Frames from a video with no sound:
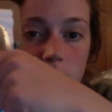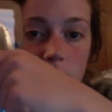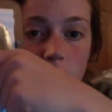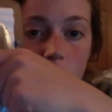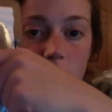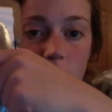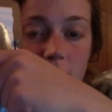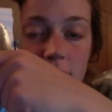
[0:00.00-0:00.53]

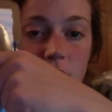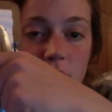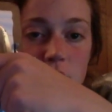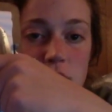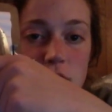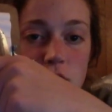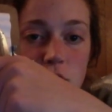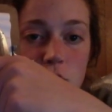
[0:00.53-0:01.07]
Over here
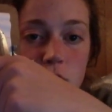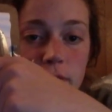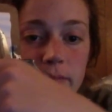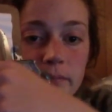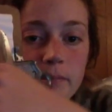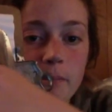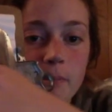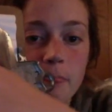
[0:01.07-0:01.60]
it's noon.
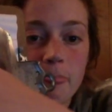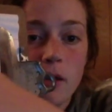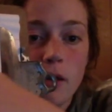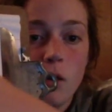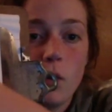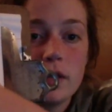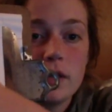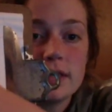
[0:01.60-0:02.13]

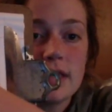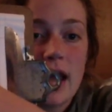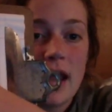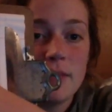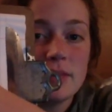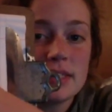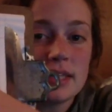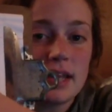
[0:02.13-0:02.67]
What
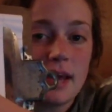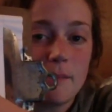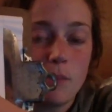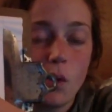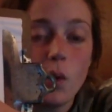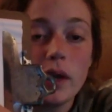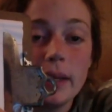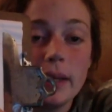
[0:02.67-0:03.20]
time is it at
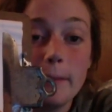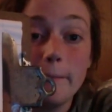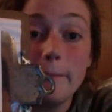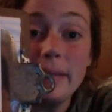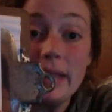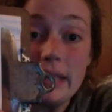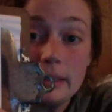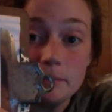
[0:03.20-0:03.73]
point
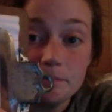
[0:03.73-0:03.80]
B?